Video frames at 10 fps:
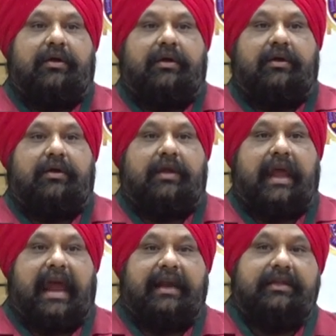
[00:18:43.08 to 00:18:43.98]

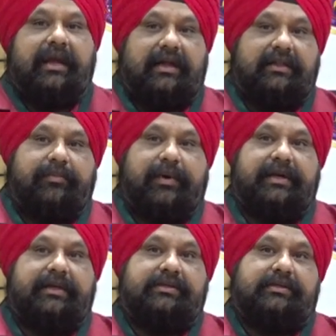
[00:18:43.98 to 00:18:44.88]
And the other
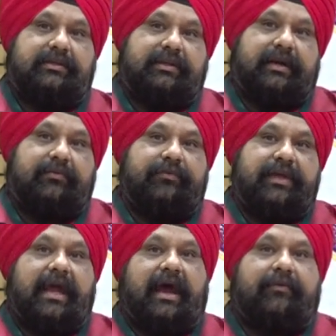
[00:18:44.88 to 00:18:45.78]
part is that
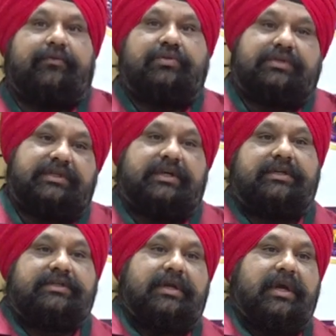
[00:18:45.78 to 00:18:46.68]
we have to
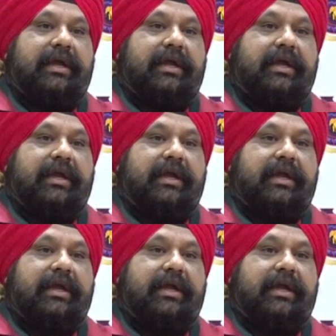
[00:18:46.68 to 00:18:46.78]
search